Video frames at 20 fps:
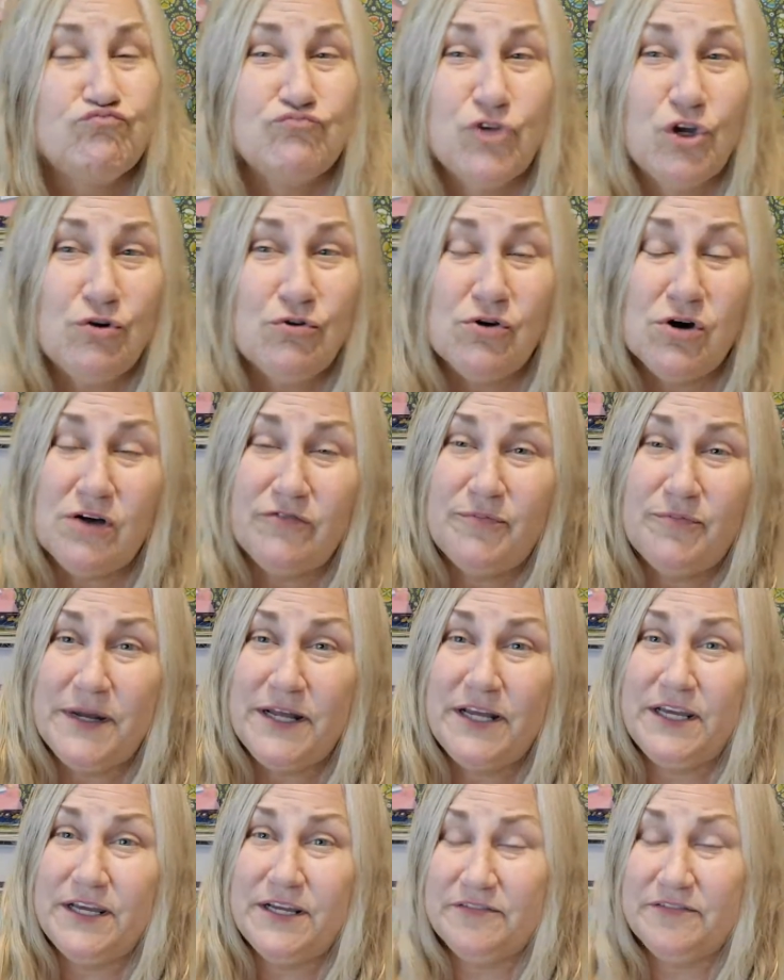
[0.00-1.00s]
go off my
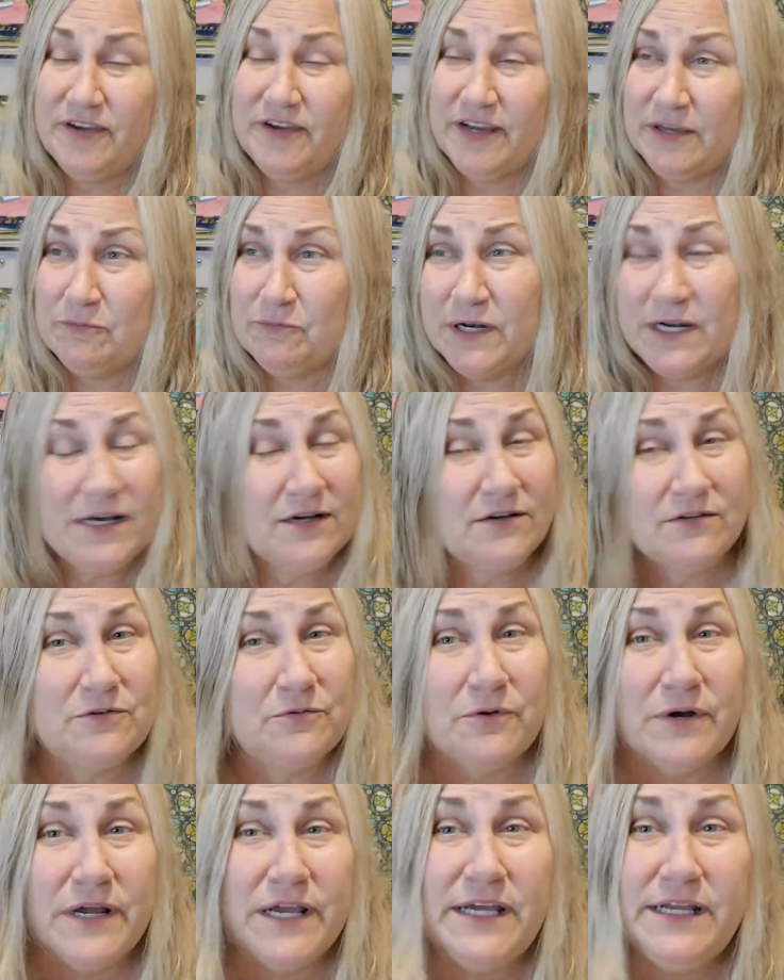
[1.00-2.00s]
head if I went out and
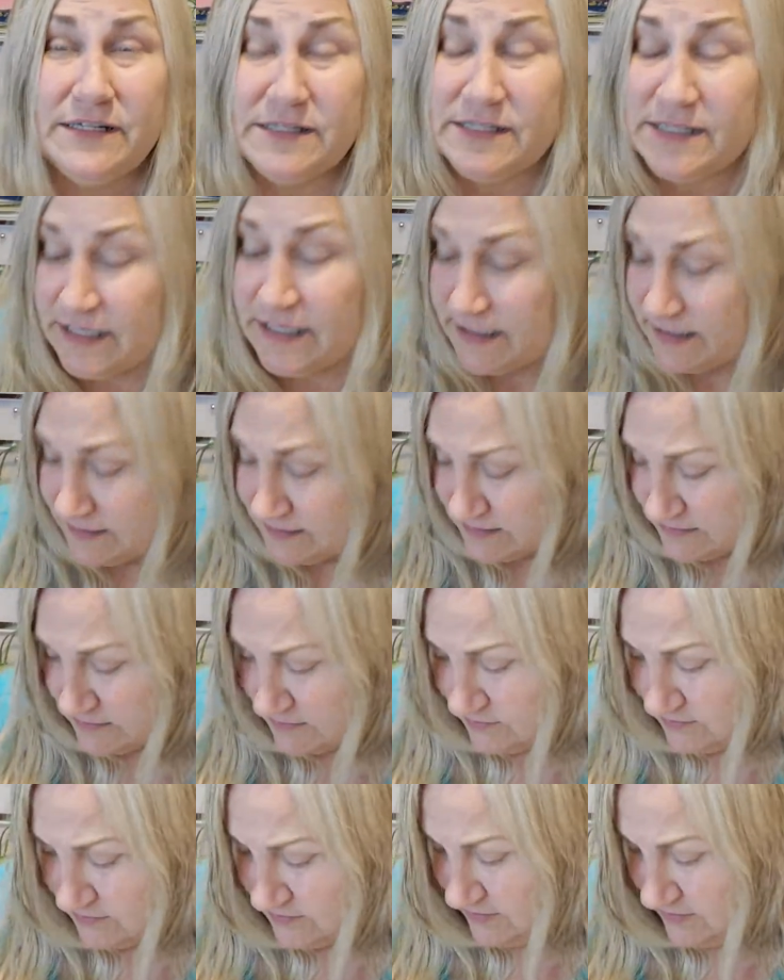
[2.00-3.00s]
rain today.
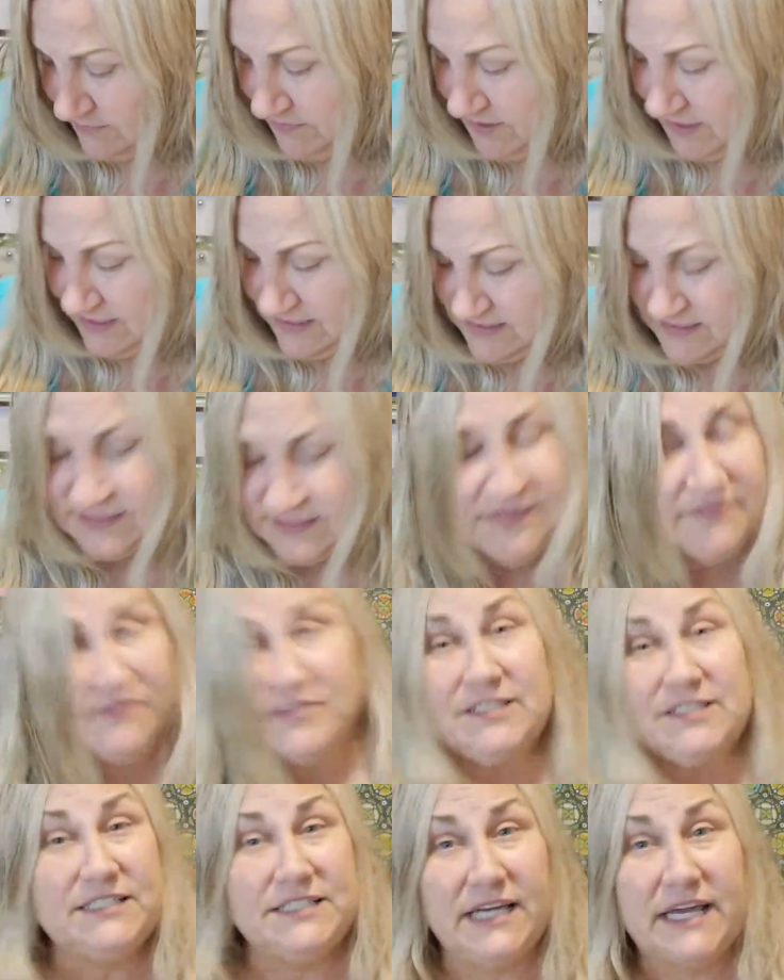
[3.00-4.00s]
So I'm glad it's a
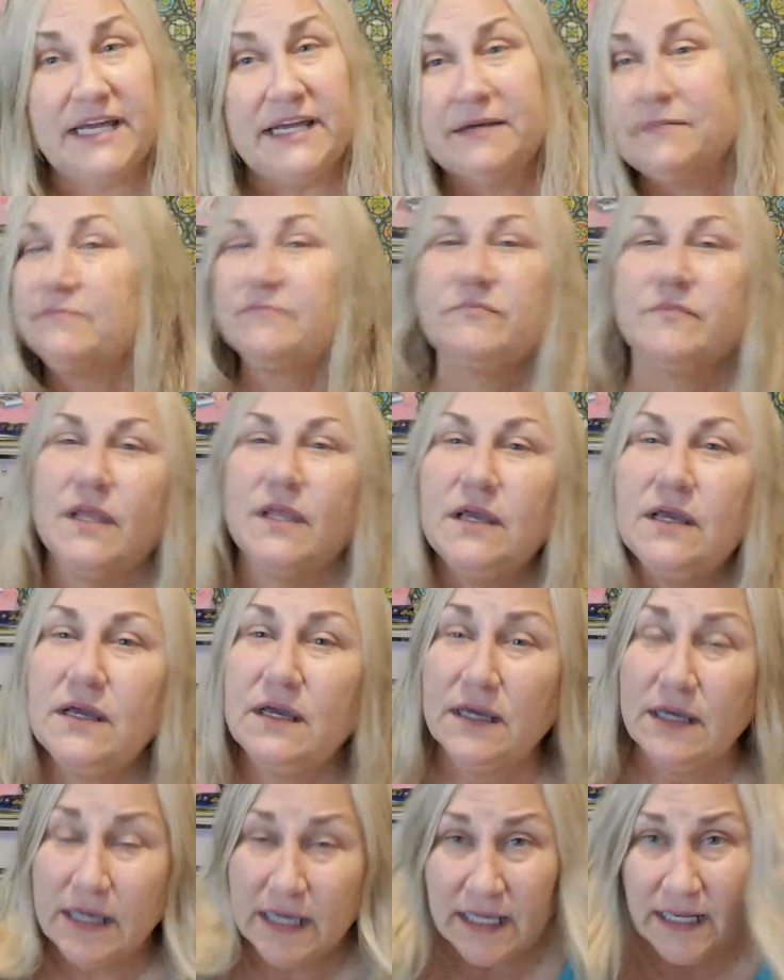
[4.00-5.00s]
lovely day.
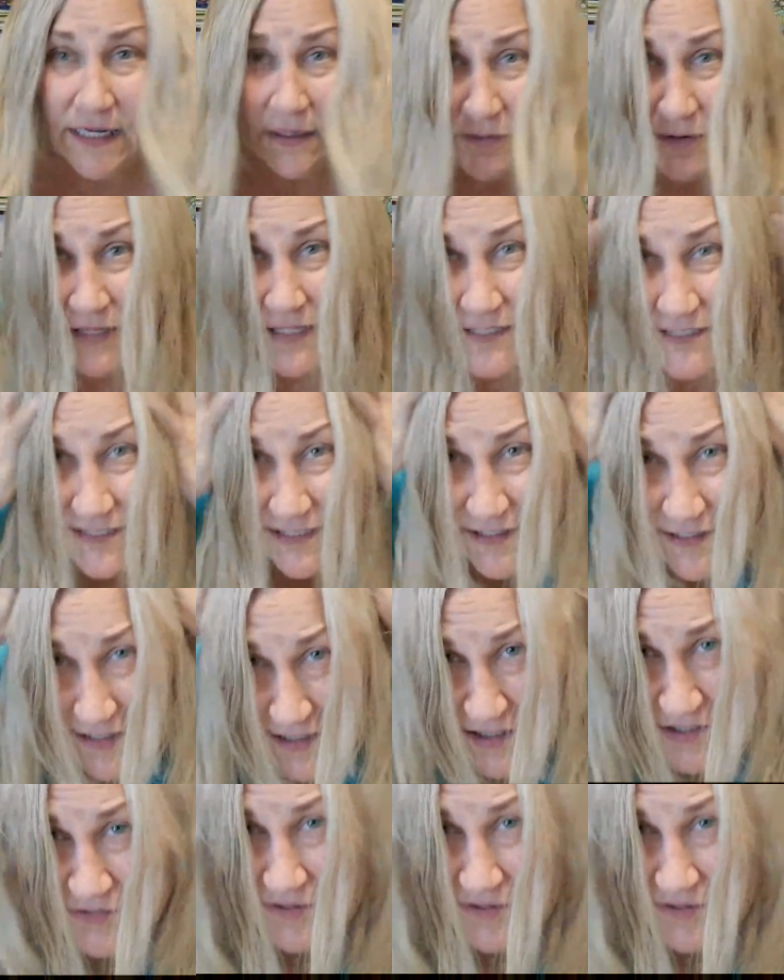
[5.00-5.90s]
Anyway, it's starting to